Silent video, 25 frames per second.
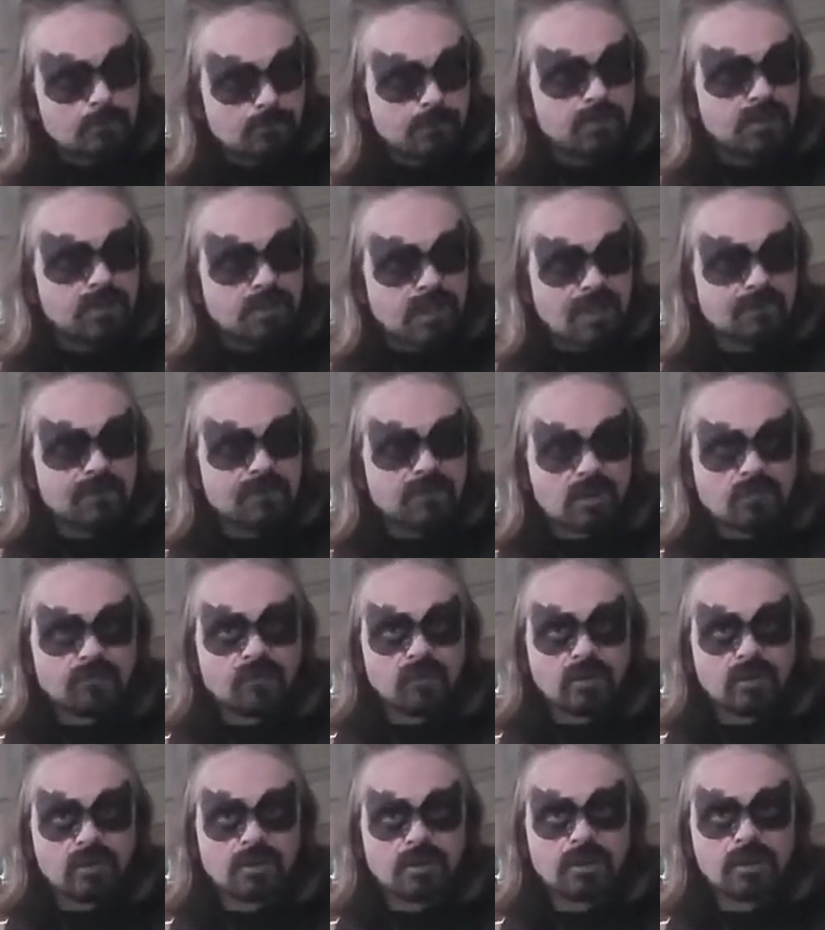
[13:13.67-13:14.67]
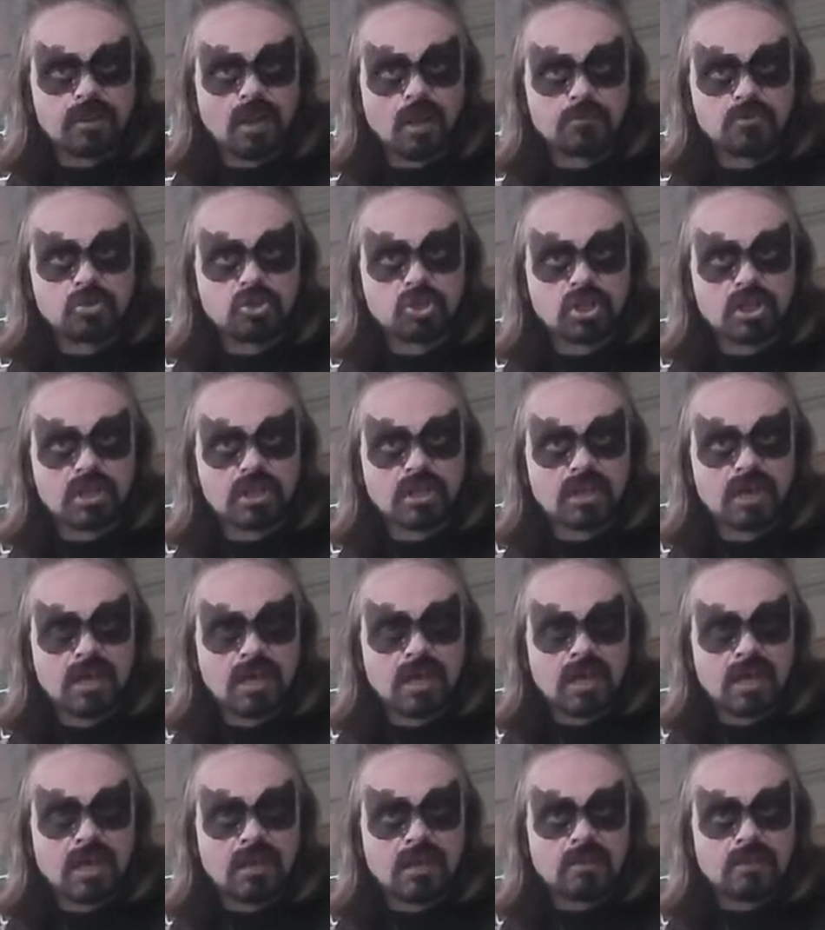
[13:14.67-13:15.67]
safe enough for consumption.
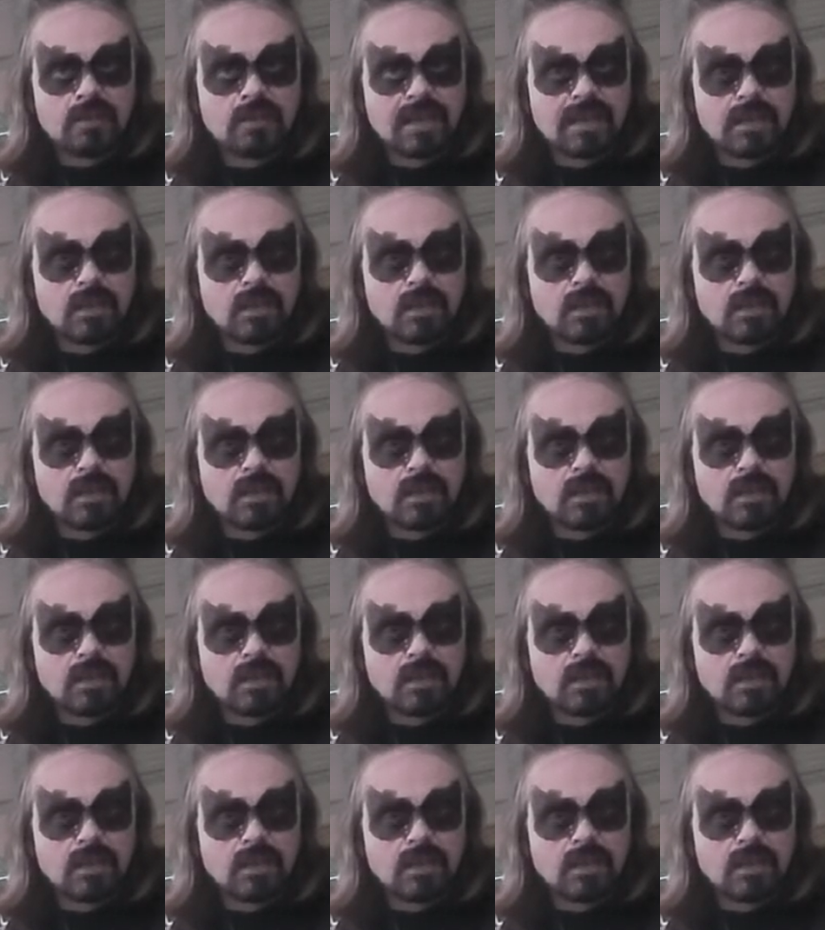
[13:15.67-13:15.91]
Then